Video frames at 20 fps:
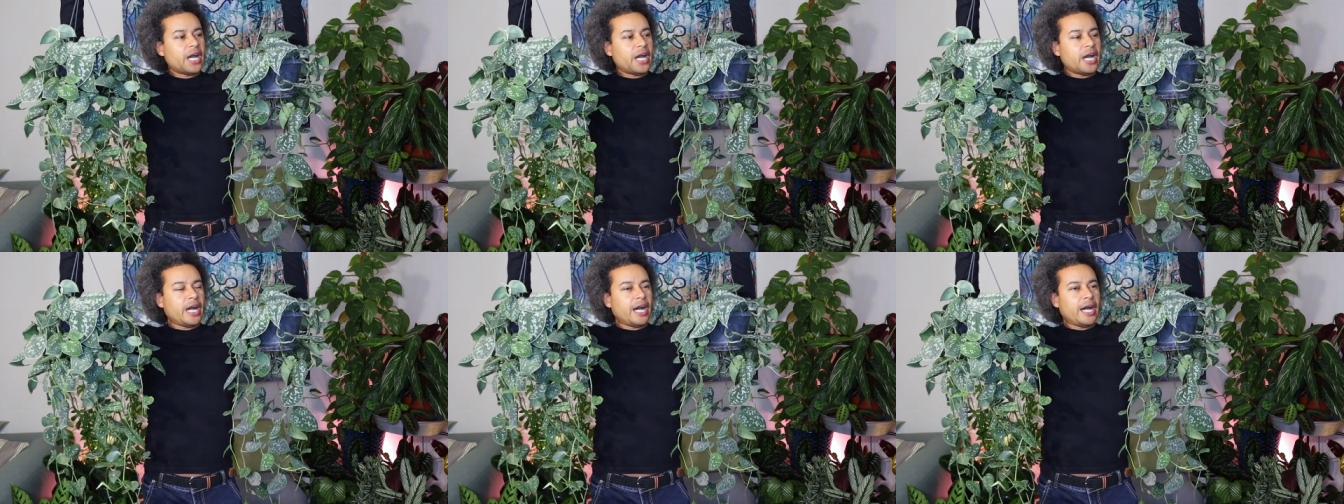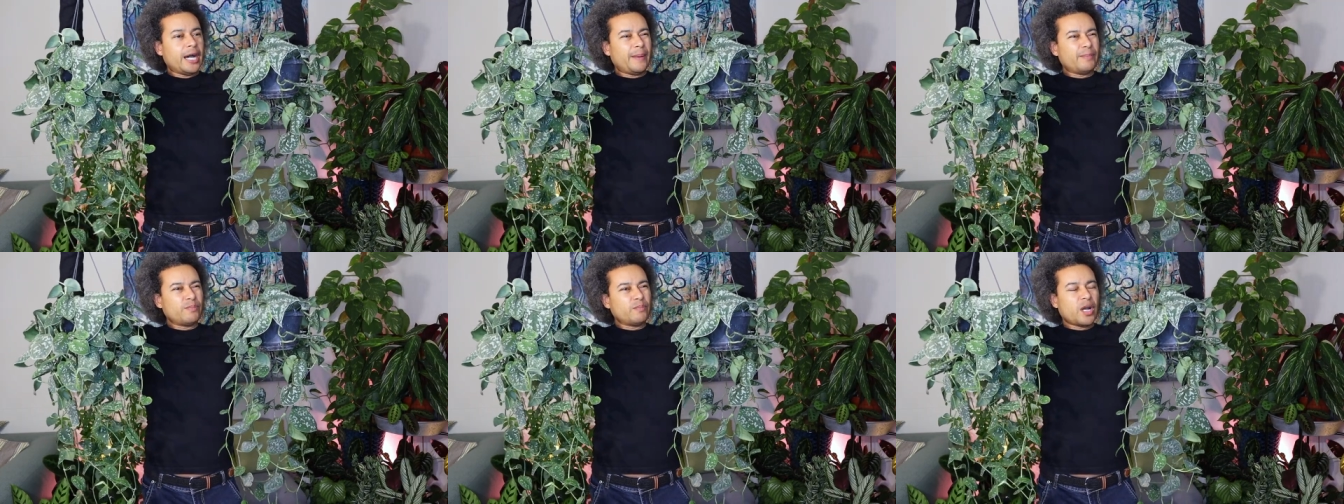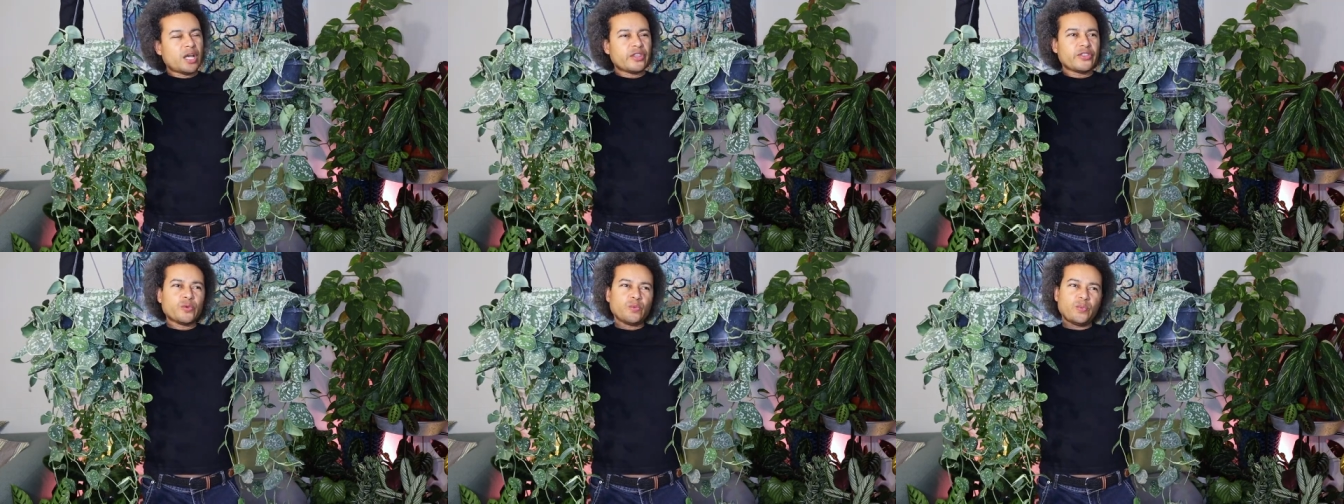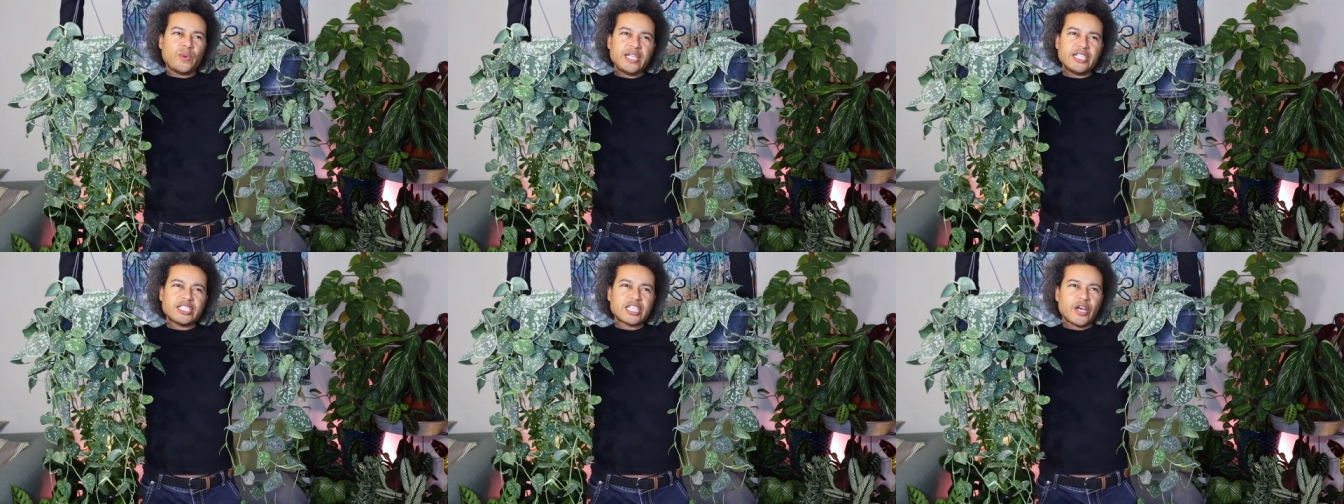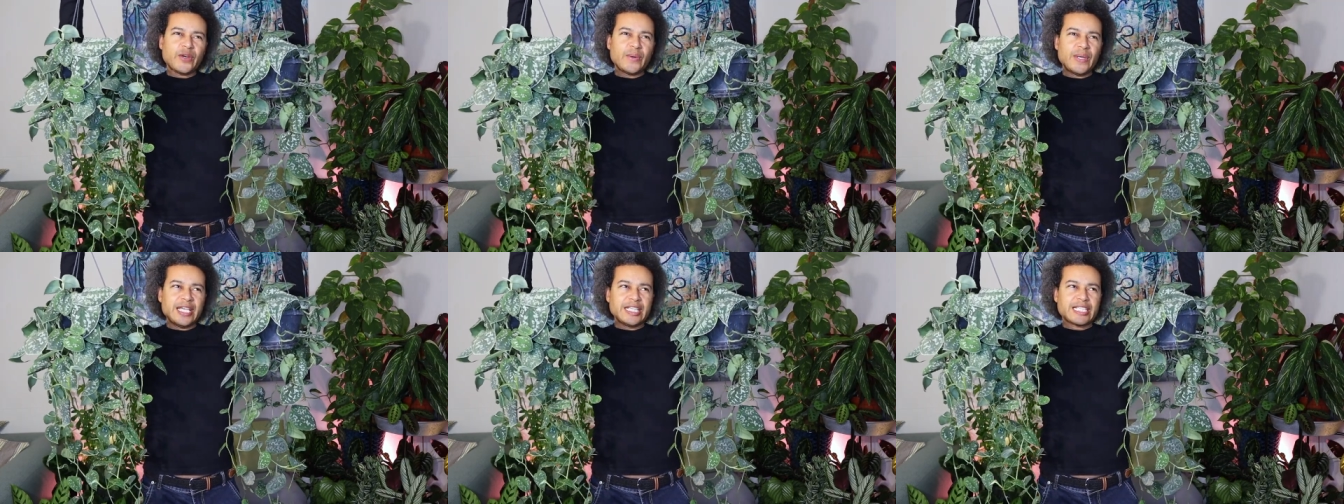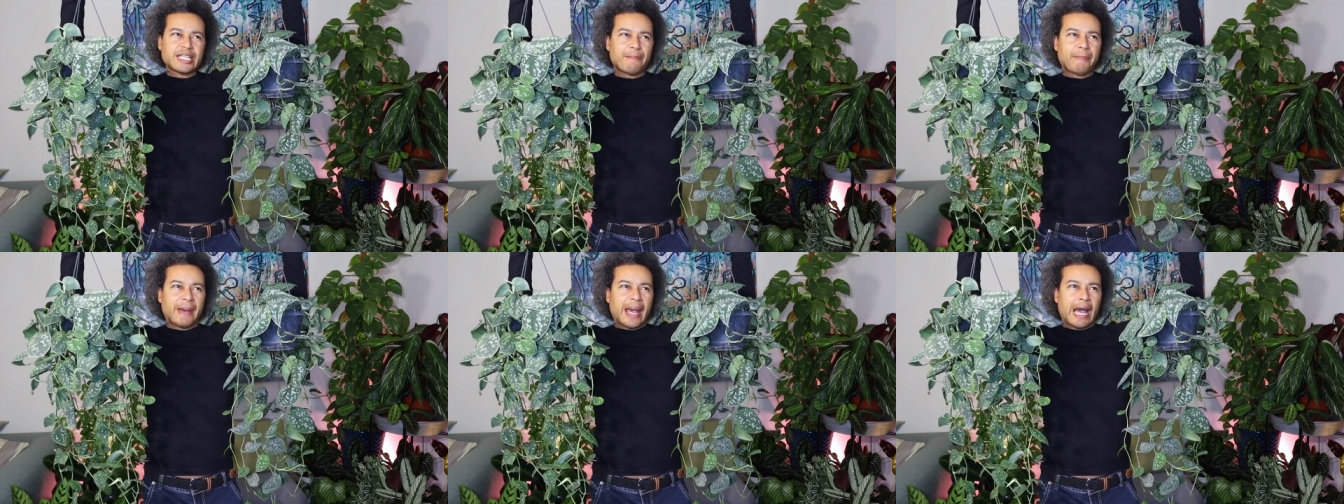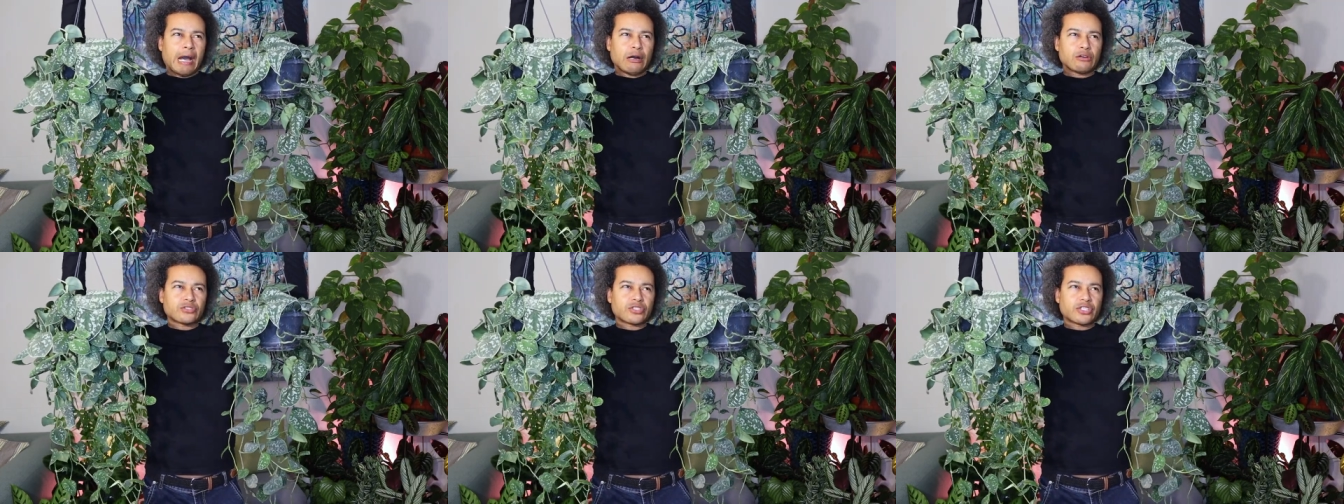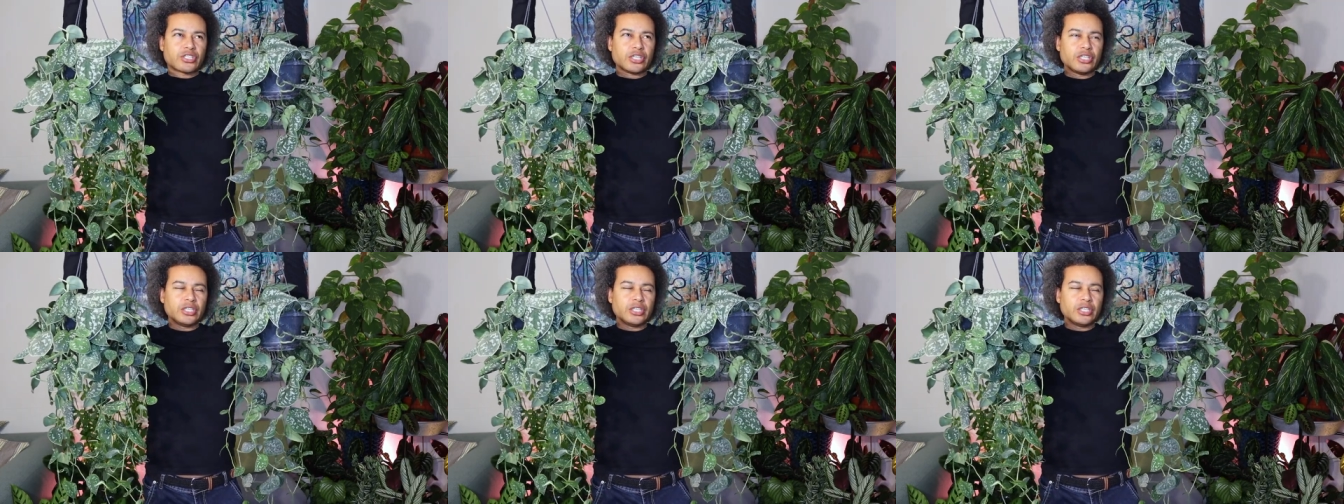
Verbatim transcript: um, the window is about